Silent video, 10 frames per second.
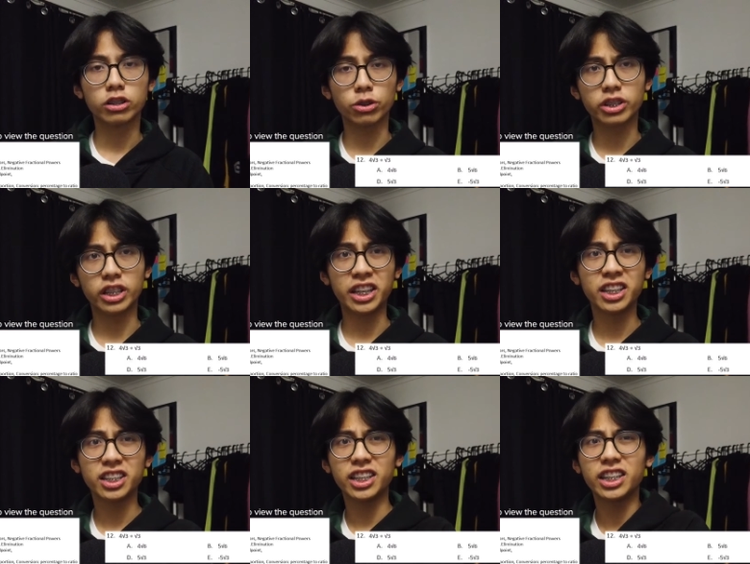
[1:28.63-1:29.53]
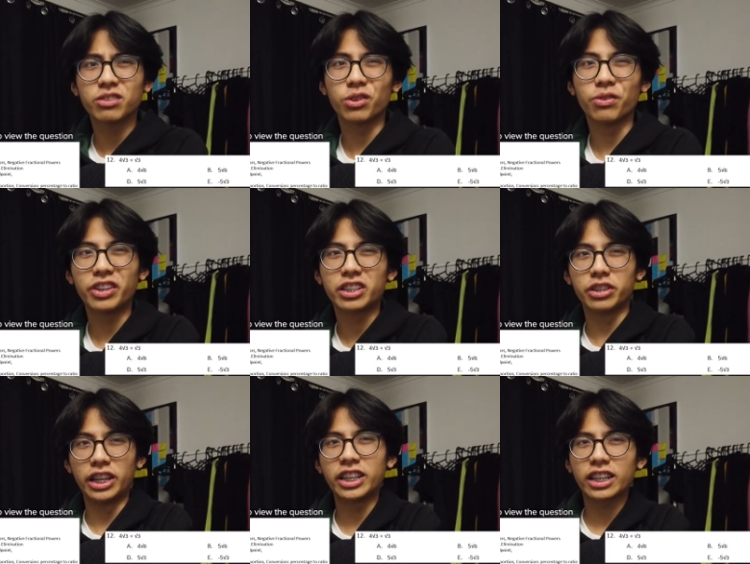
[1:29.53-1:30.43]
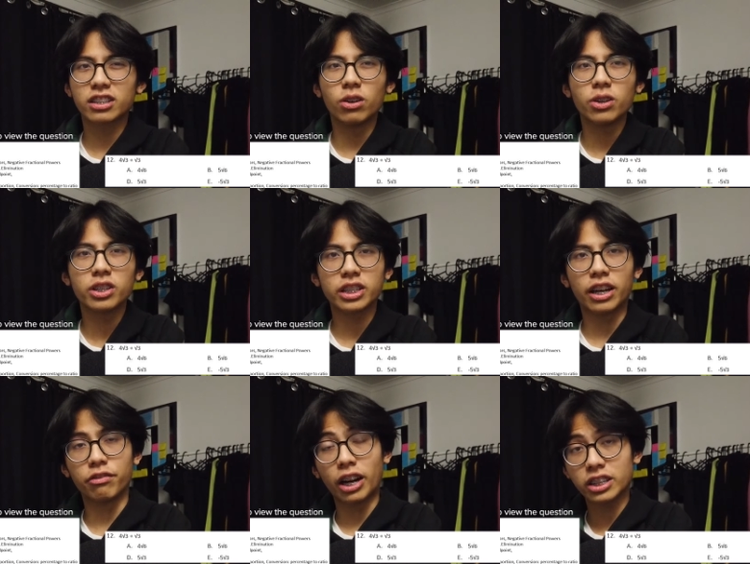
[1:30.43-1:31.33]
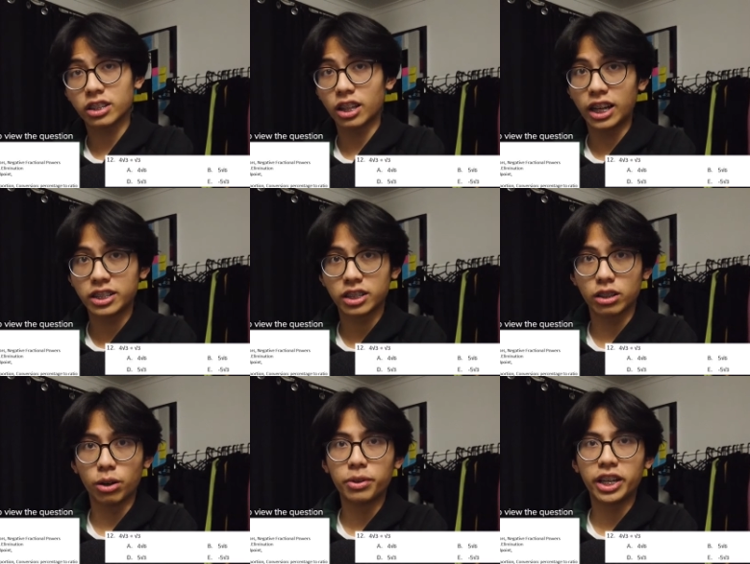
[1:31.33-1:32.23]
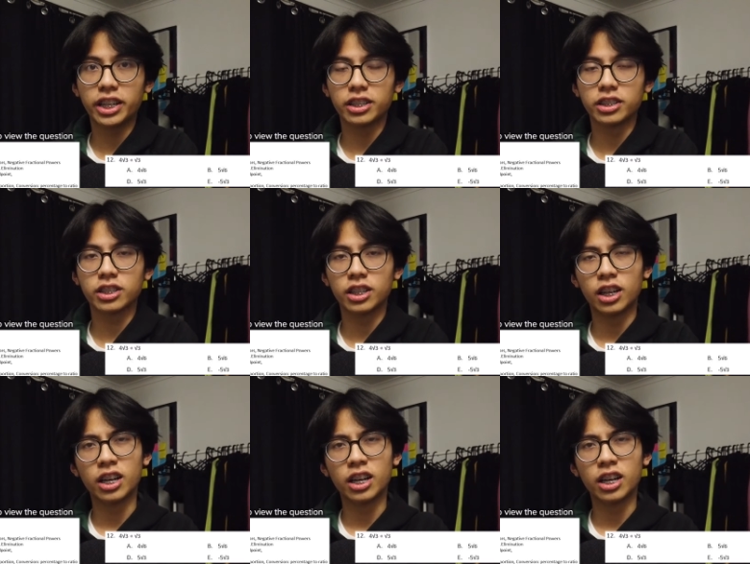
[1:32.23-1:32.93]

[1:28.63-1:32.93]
Surds and indices will feature index laws and rationalizing denominators,